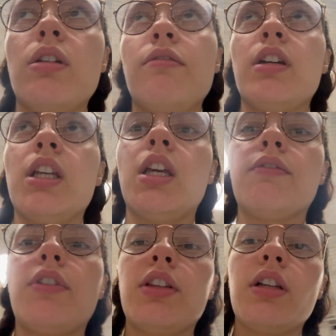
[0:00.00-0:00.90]
if I can't
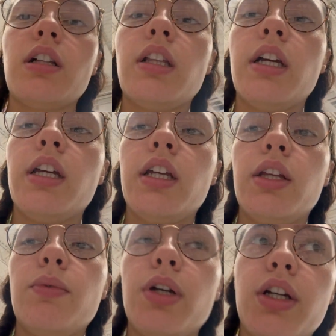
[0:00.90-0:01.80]
find the clay
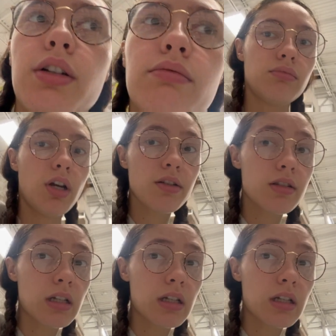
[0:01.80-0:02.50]
anywhere? Where's the